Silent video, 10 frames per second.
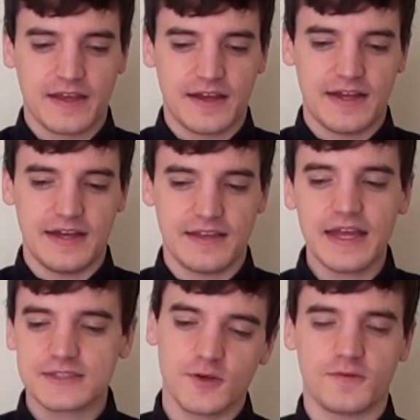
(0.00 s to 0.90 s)

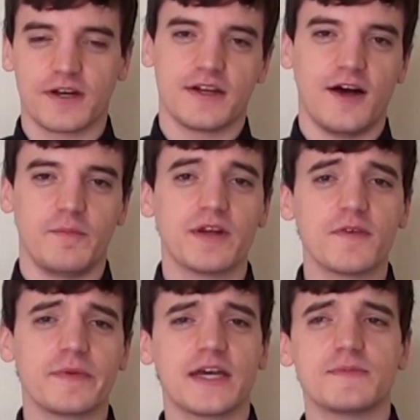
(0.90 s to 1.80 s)
that's no fun at all. But if
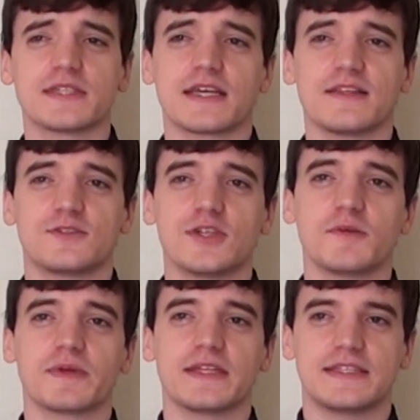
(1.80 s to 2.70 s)
it becomes like
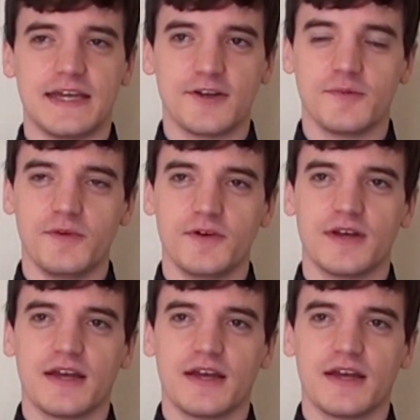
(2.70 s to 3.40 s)
legitimately terrible,